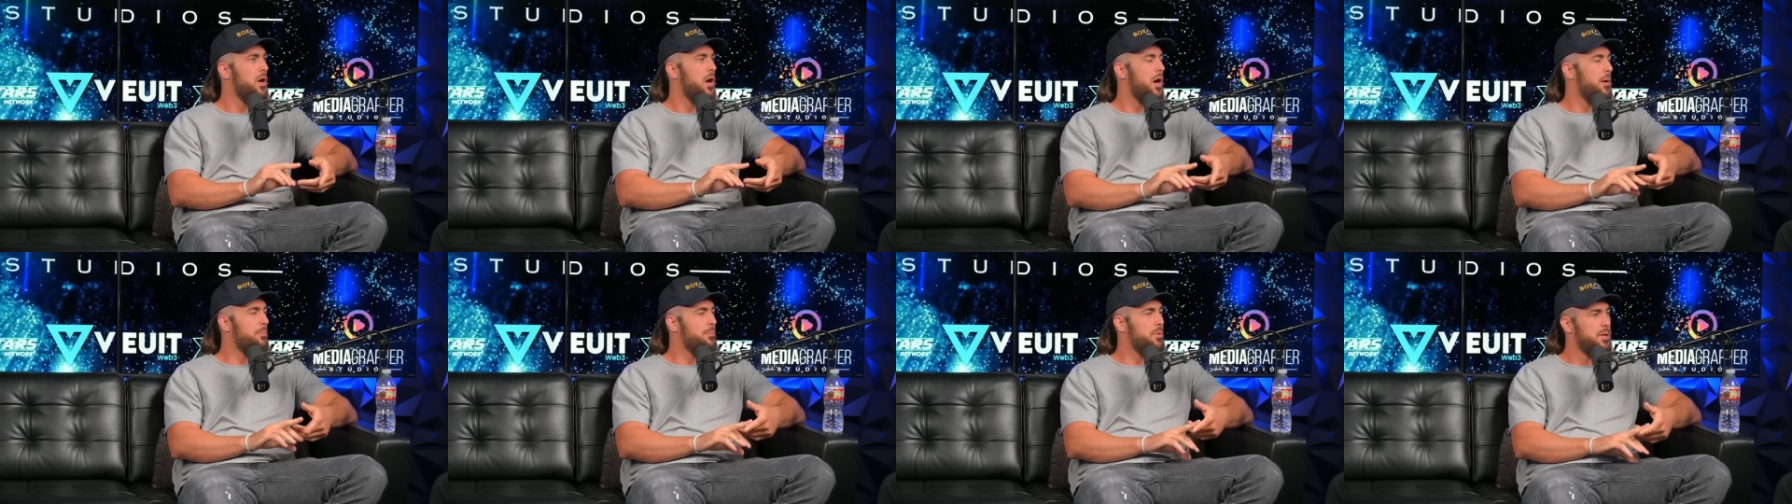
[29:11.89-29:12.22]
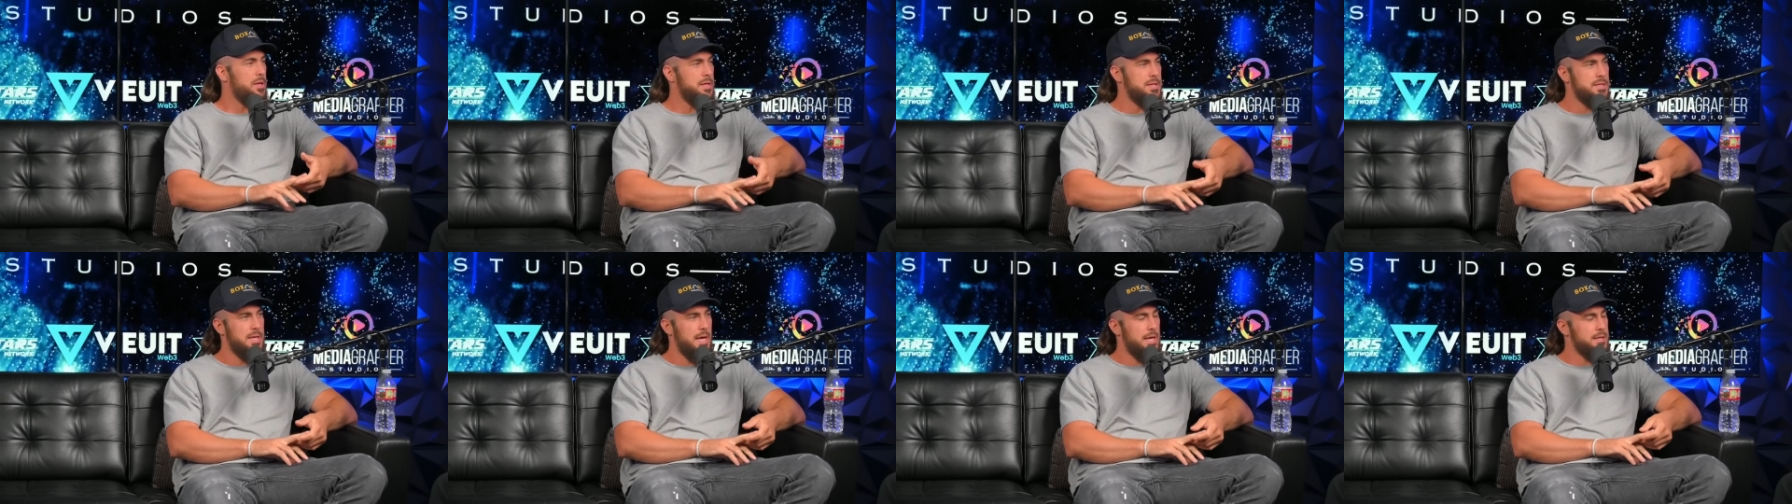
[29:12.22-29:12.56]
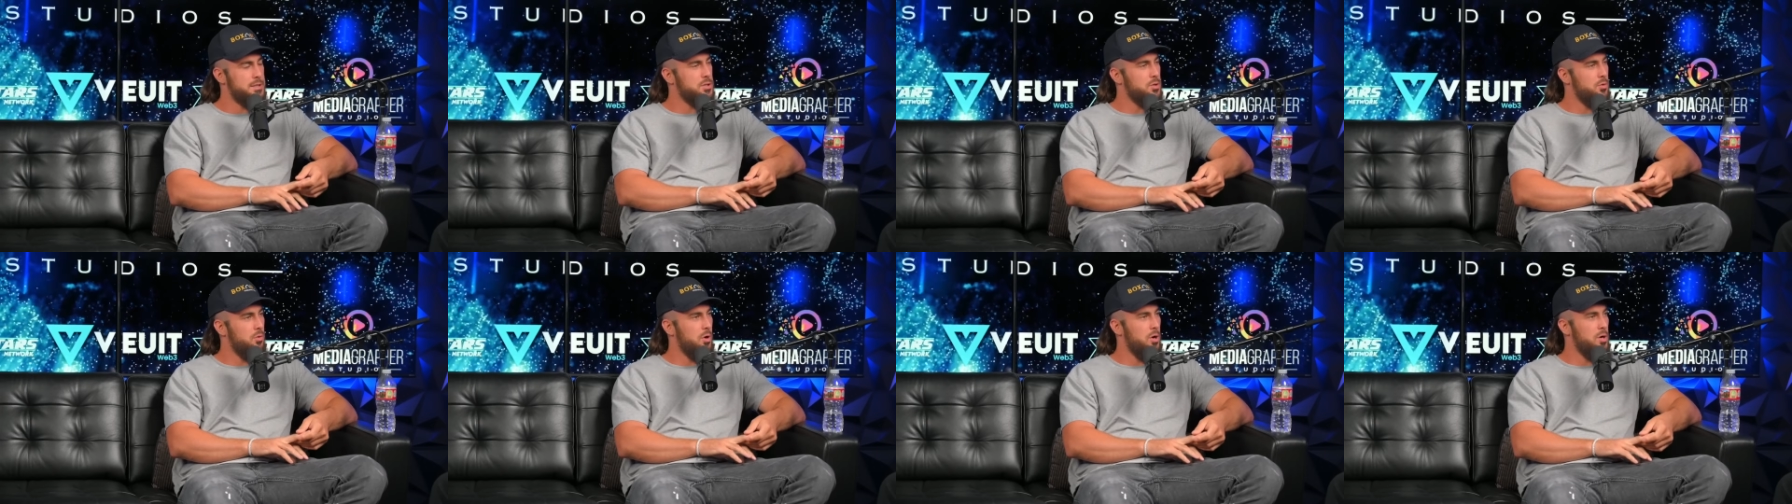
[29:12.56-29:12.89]
uh, police
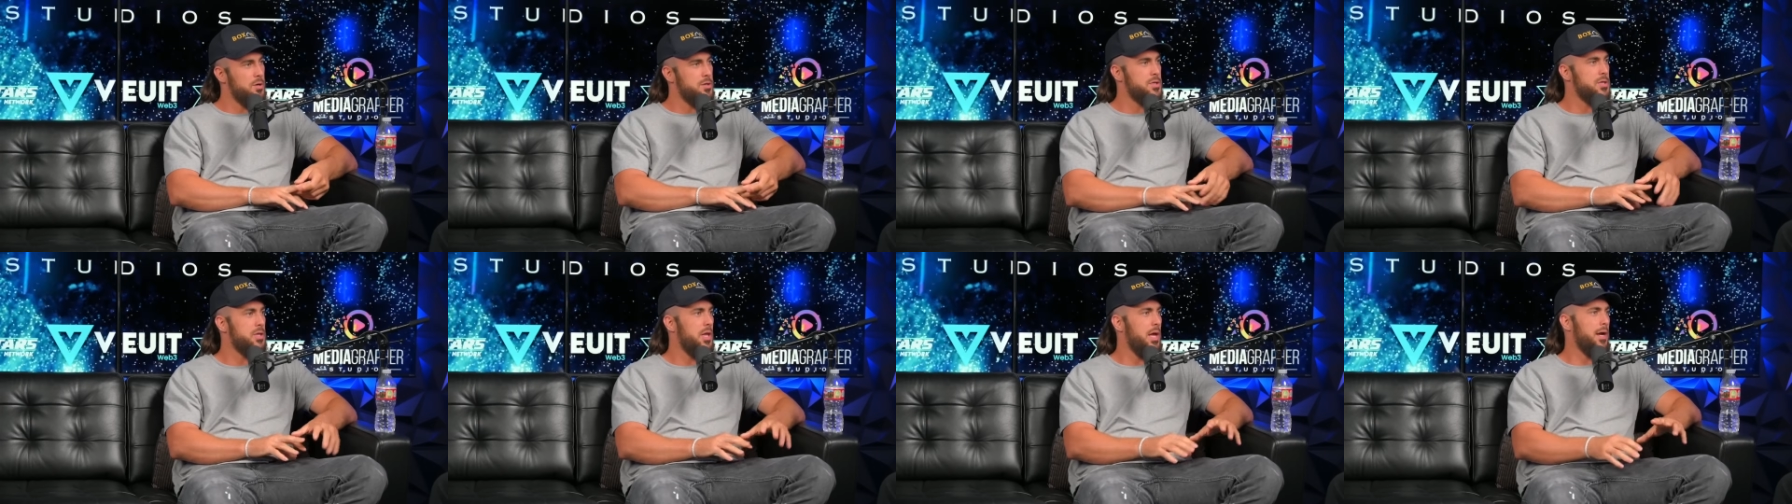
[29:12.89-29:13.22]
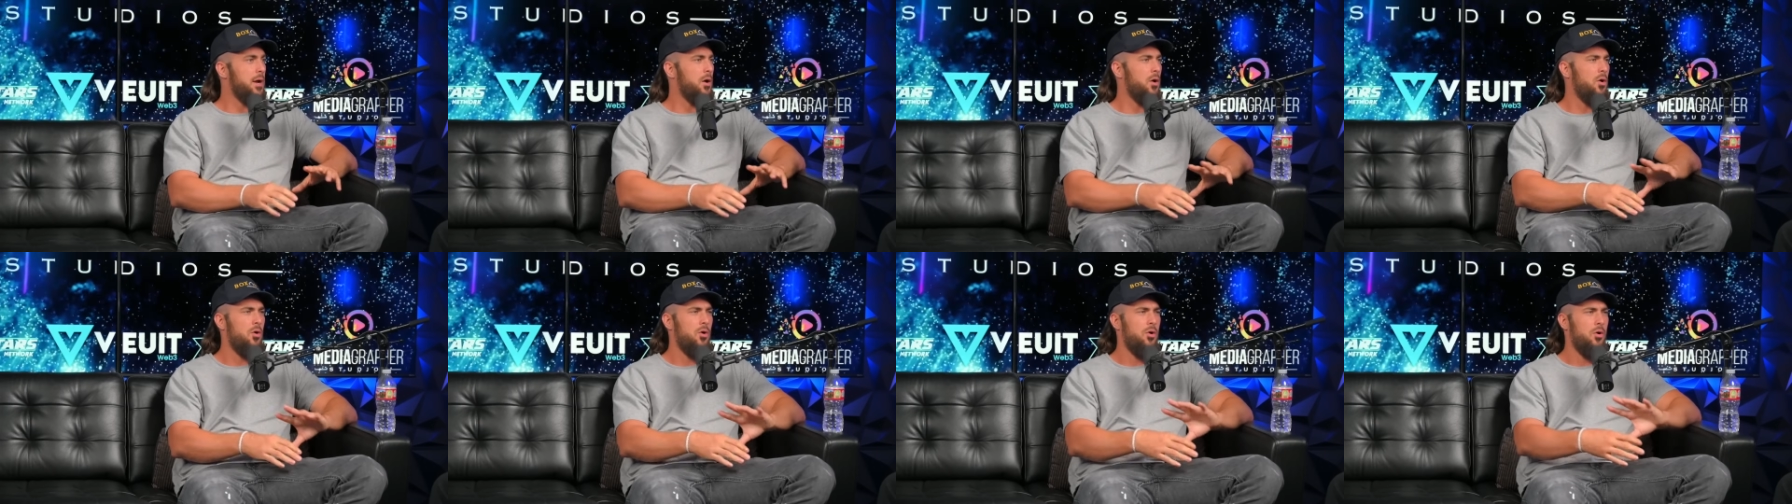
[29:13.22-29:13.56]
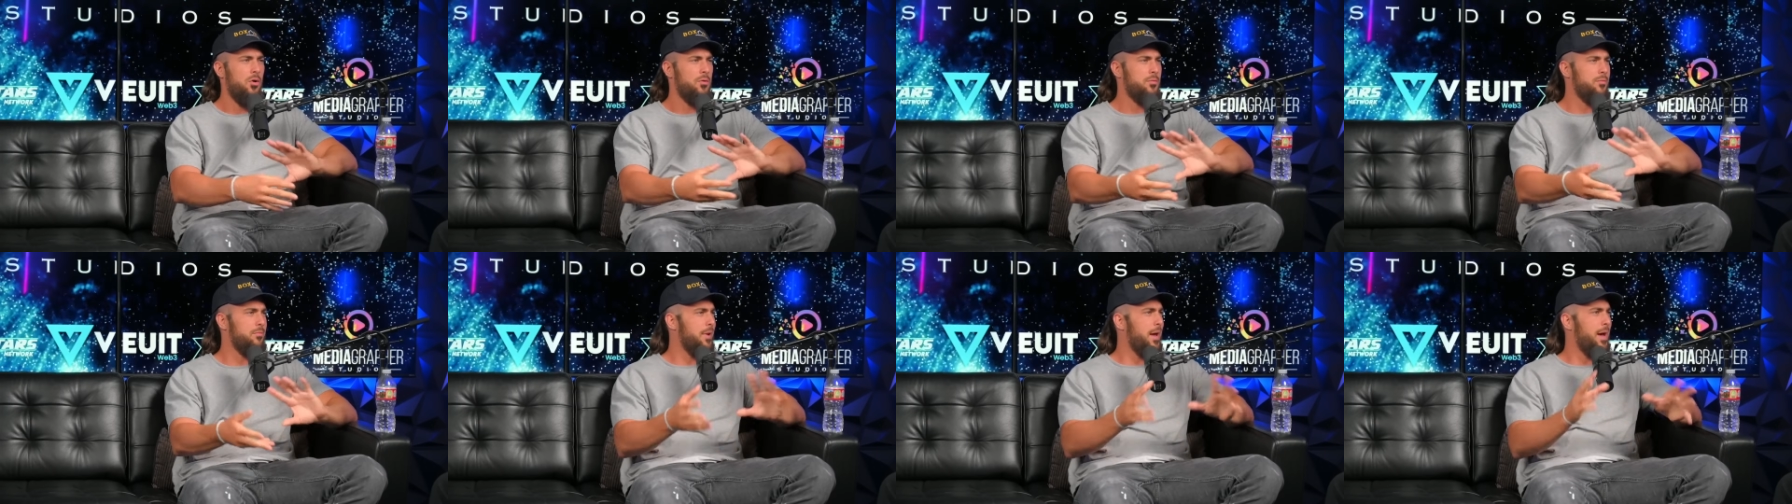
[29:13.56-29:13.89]
escorts, like a
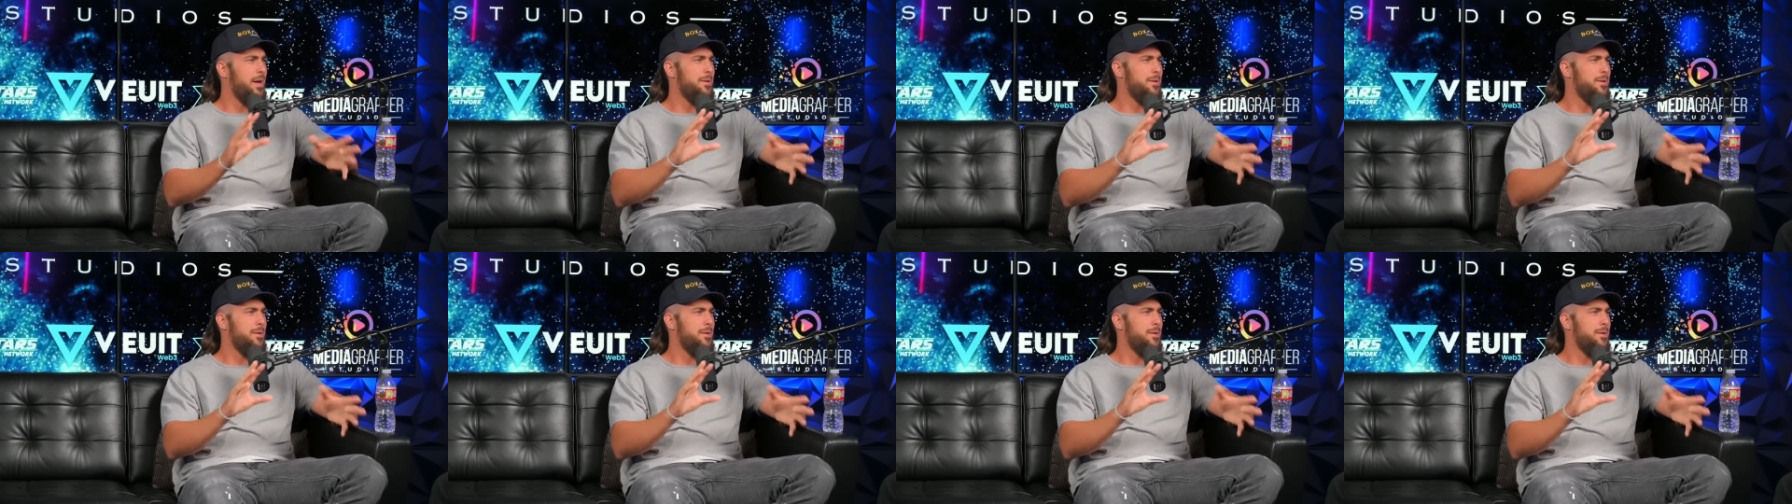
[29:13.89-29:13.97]
whole